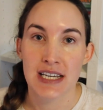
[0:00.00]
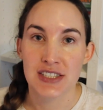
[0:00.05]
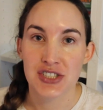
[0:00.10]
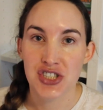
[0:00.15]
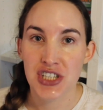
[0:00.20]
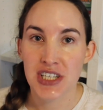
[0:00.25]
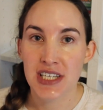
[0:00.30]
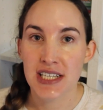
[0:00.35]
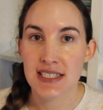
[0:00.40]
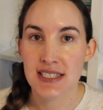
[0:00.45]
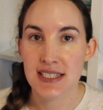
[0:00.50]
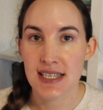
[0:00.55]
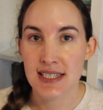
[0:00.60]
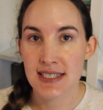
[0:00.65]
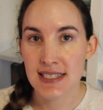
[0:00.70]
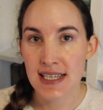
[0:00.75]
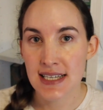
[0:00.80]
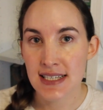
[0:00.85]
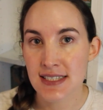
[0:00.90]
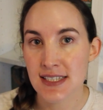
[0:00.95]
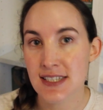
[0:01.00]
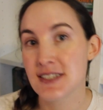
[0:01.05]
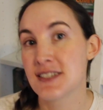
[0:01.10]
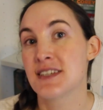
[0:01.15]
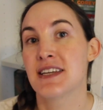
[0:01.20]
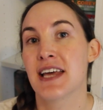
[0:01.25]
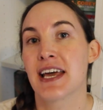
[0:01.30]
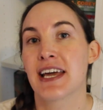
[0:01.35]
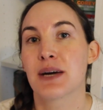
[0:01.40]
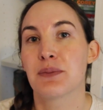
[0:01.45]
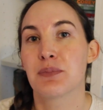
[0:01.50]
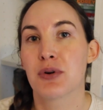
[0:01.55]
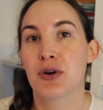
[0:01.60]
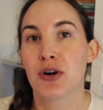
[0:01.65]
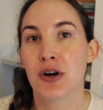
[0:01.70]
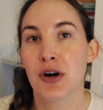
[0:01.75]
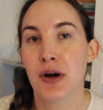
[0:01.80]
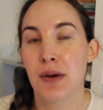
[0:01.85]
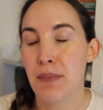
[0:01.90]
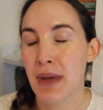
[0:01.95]
And she gets sent to take up
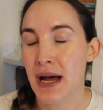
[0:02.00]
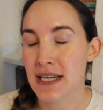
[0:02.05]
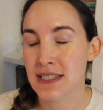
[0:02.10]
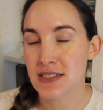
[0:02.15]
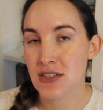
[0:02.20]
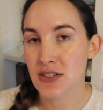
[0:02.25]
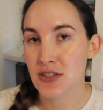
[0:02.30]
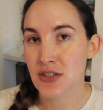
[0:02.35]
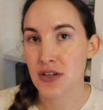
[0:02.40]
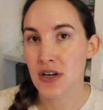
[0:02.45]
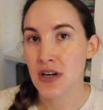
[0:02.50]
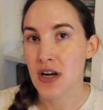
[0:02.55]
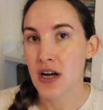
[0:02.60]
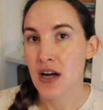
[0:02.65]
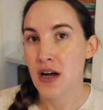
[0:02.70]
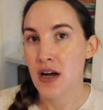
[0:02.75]
her ambassador